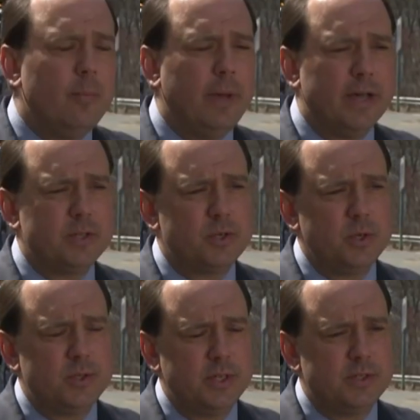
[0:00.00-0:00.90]

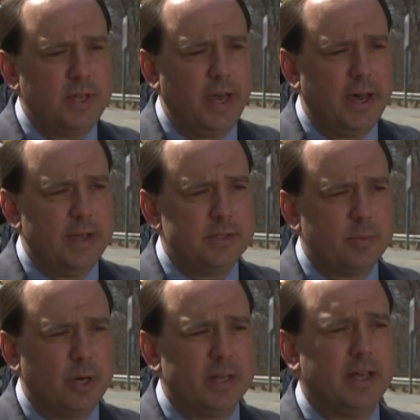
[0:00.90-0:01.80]
Massachusetts has
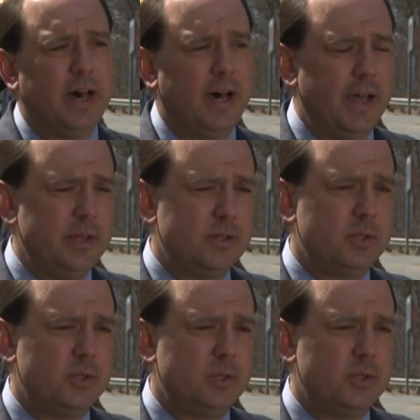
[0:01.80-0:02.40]
among the highest